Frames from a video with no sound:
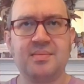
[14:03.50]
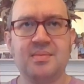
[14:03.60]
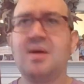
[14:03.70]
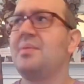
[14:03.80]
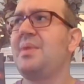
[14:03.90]

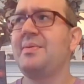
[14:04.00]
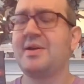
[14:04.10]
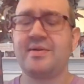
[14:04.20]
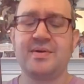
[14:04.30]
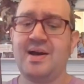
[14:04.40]
Maybe
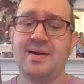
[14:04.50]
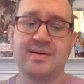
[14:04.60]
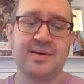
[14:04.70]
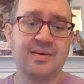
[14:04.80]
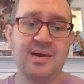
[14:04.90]
another one. I don't
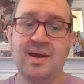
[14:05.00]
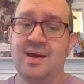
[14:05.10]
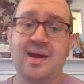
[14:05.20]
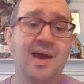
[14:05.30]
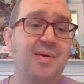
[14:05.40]
know.
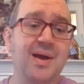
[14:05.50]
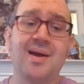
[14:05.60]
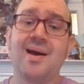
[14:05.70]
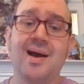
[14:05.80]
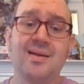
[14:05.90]
Anyway,
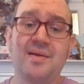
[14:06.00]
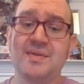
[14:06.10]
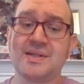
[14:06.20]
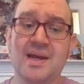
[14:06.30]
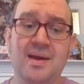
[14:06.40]
I love
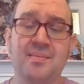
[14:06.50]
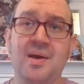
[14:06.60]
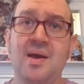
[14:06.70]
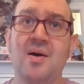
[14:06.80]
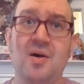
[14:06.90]
this game.
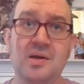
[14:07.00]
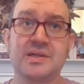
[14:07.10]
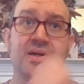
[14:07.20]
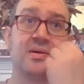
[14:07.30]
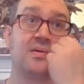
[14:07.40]

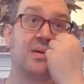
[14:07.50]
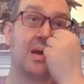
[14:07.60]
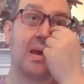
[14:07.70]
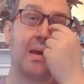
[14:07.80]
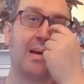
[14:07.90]
Also,
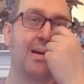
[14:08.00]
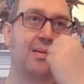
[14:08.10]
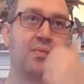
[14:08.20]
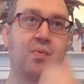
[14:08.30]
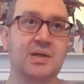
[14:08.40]

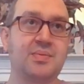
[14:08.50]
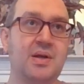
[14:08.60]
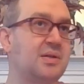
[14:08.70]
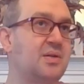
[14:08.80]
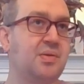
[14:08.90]
works
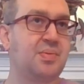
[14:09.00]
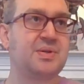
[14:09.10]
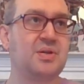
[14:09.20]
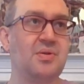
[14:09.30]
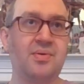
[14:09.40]
well
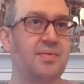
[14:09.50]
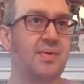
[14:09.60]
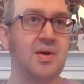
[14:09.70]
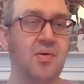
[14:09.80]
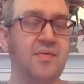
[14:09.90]
2,
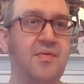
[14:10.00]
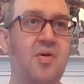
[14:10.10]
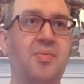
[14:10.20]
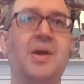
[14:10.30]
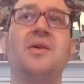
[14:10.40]
3, or
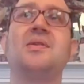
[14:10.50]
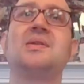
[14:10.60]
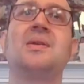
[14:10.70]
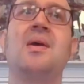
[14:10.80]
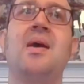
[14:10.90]
4
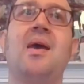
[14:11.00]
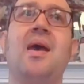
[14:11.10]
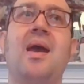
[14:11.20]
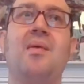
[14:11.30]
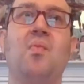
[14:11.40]
players.
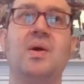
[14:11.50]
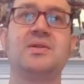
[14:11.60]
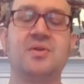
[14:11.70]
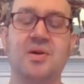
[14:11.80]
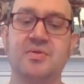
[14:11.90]
And
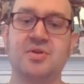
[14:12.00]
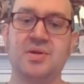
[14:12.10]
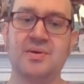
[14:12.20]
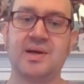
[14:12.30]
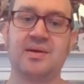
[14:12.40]
once you know what you're
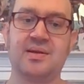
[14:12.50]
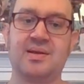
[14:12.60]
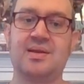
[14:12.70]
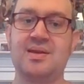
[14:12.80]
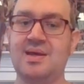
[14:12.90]
doing,
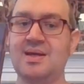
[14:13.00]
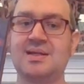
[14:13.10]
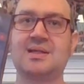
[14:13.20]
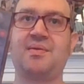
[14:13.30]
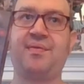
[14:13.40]

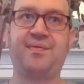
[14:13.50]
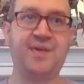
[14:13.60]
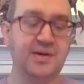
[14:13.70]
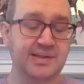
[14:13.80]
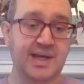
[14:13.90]
this
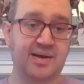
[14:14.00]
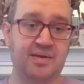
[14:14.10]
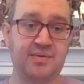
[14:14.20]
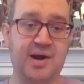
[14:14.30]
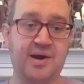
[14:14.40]
feels like a
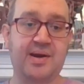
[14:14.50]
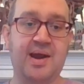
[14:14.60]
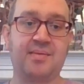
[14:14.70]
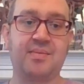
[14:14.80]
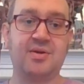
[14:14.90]
3-hour
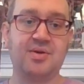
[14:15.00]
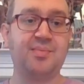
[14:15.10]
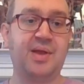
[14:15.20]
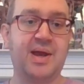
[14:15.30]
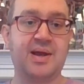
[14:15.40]
game, and you can
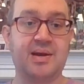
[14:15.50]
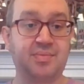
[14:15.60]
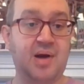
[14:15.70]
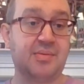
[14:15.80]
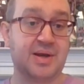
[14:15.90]
play it in
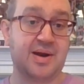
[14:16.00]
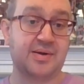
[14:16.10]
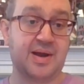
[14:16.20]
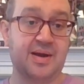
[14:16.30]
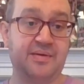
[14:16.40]
probably an hour
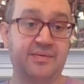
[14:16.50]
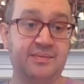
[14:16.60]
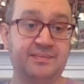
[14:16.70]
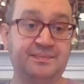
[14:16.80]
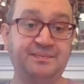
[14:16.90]
and a half.
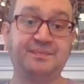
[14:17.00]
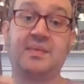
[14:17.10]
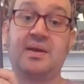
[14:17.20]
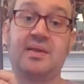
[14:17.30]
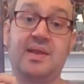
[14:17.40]

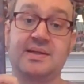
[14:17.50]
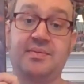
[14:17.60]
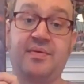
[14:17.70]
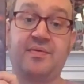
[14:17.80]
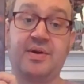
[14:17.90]
That's
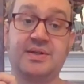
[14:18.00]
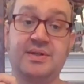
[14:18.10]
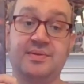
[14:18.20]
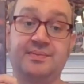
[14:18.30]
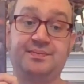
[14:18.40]
number
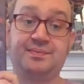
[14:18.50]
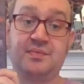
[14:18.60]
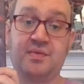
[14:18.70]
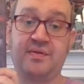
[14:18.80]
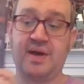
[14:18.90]
42,
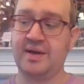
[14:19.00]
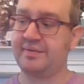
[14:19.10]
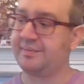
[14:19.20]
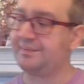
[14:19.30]
Revive.